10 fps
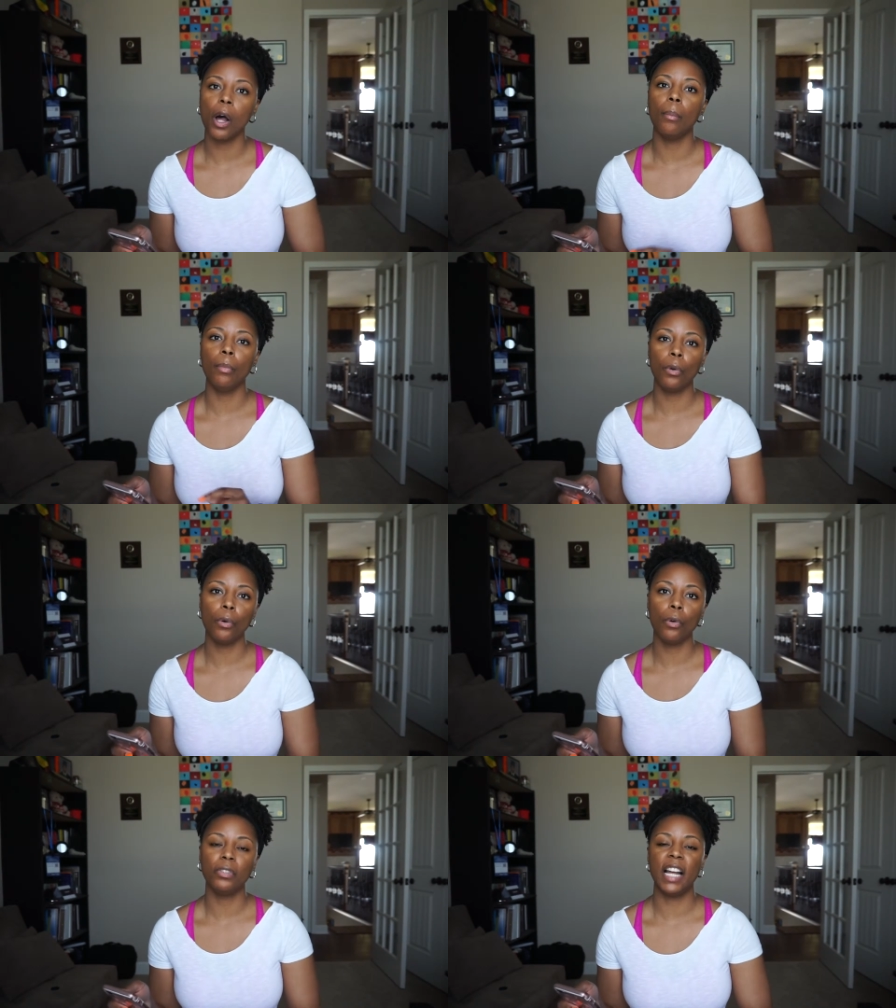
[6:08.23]
a
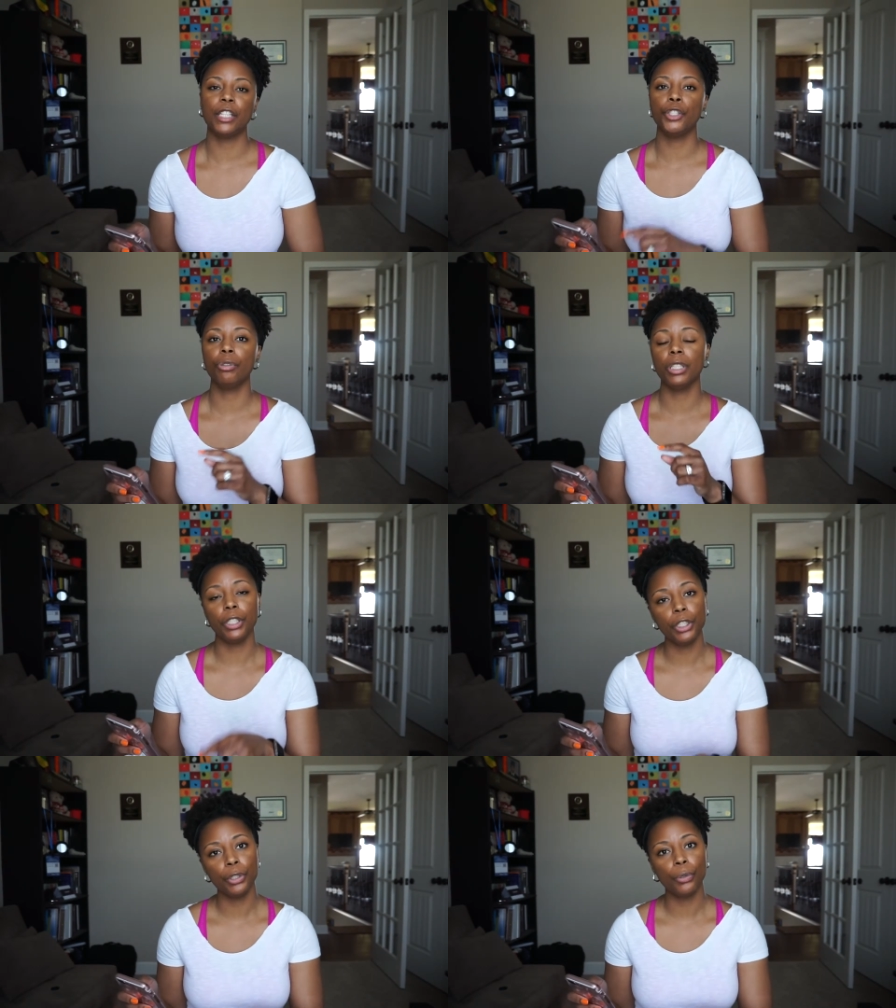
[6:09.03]
move that you can
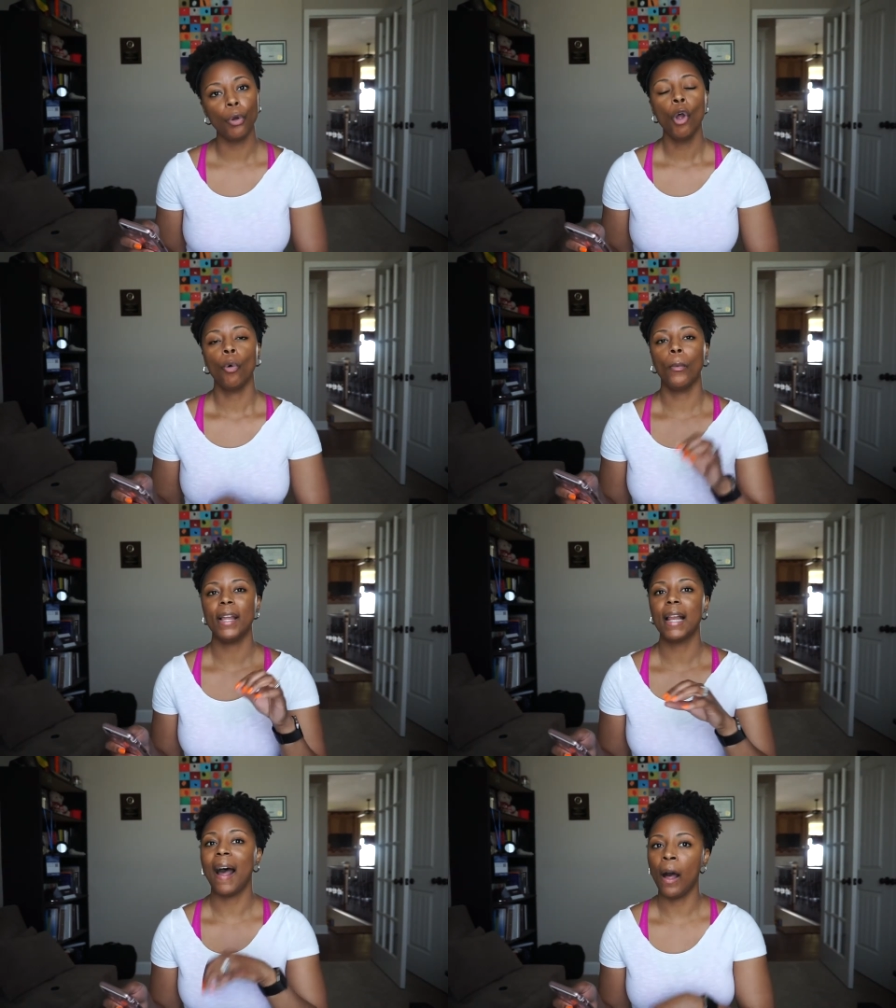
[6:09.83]
do
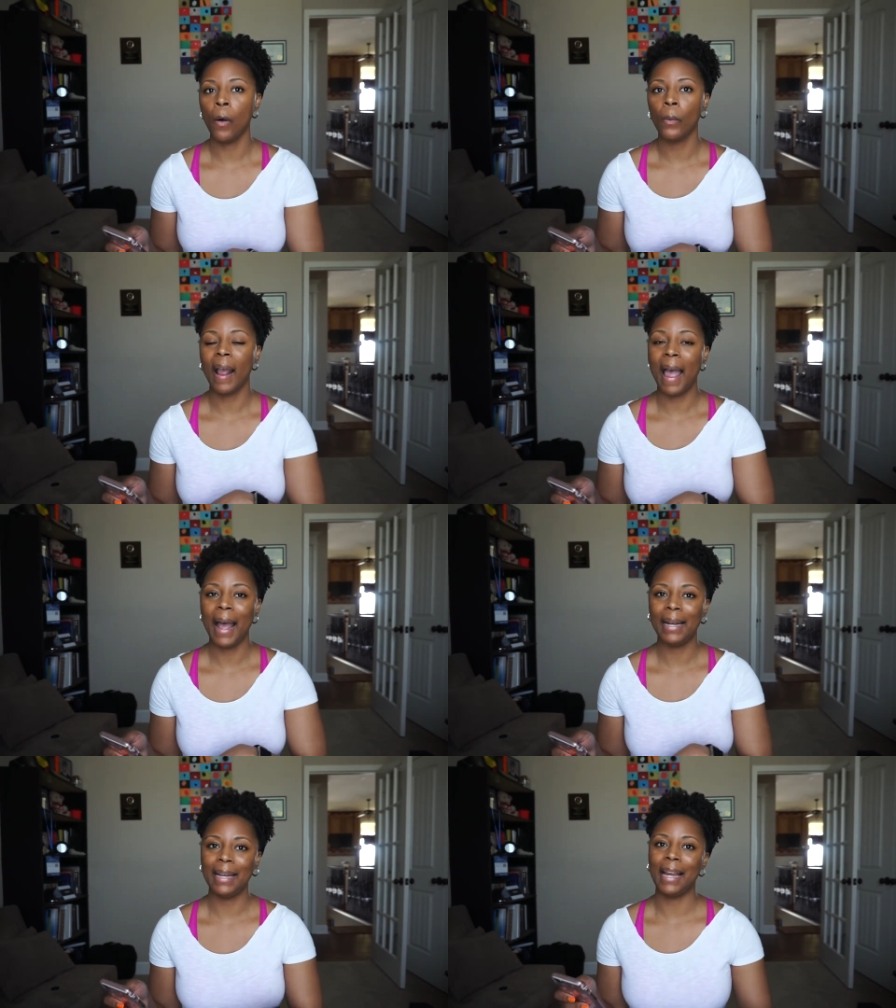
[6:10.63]
without
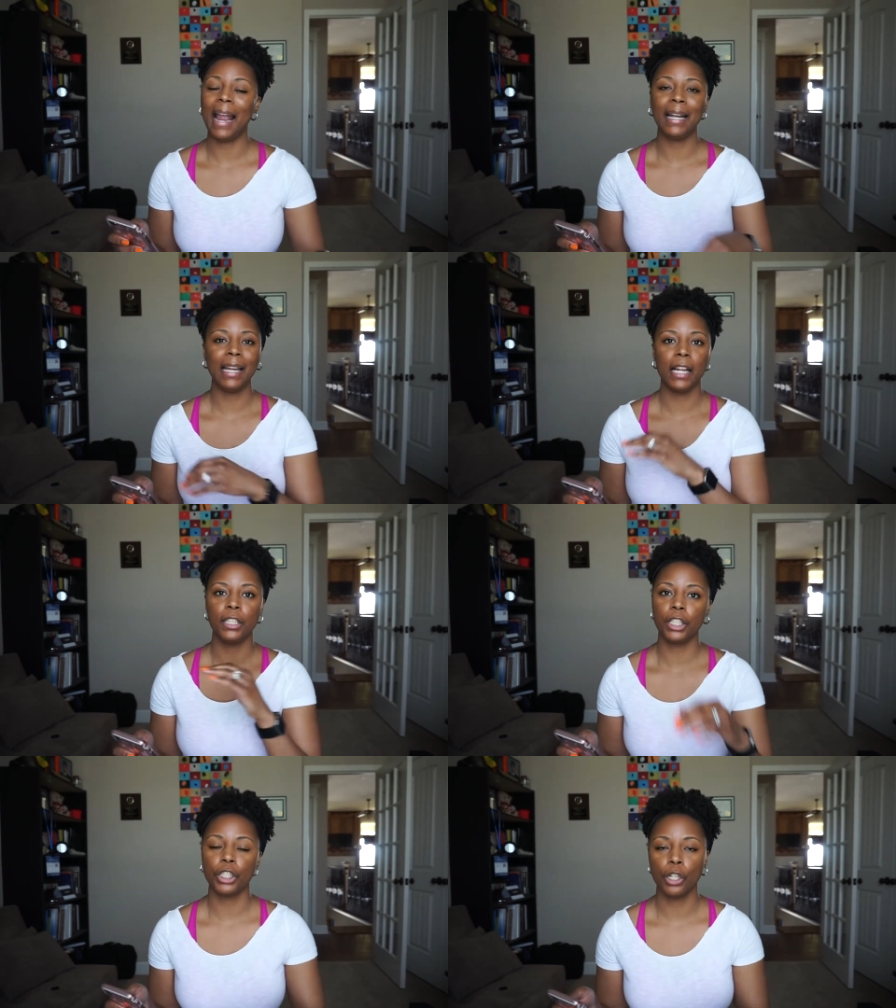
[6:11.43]
adding any
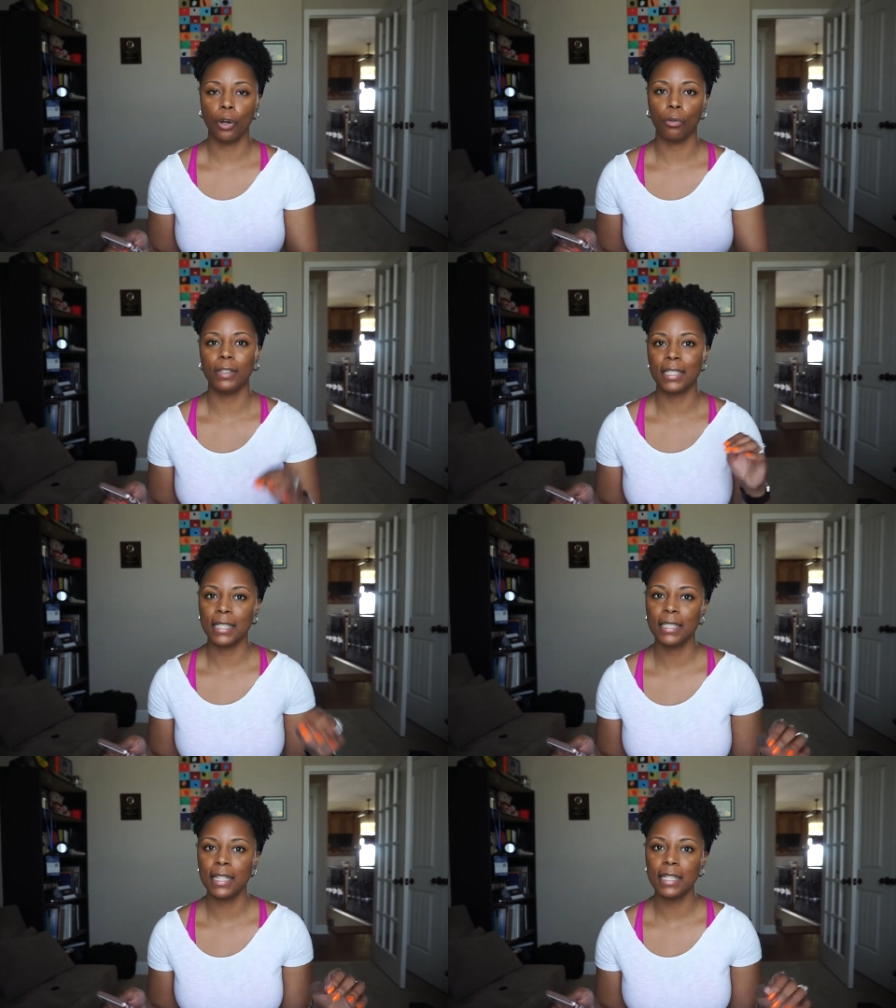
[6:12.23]
additional
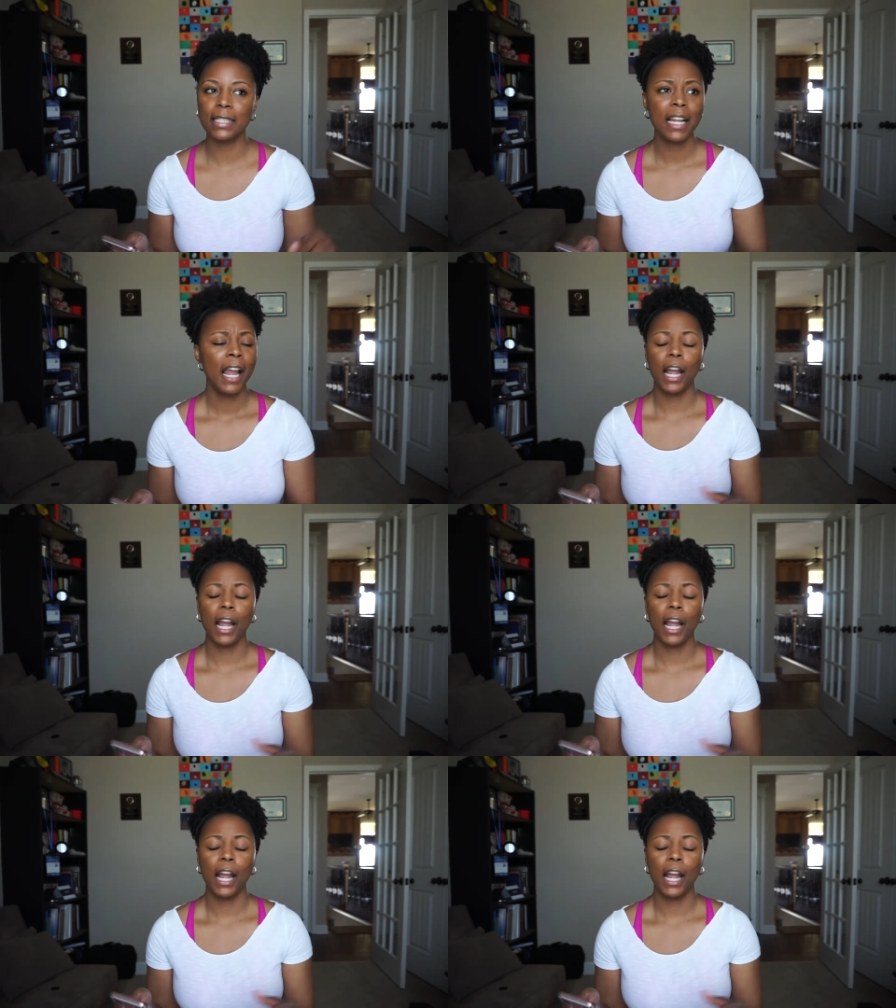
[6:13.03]
resistance.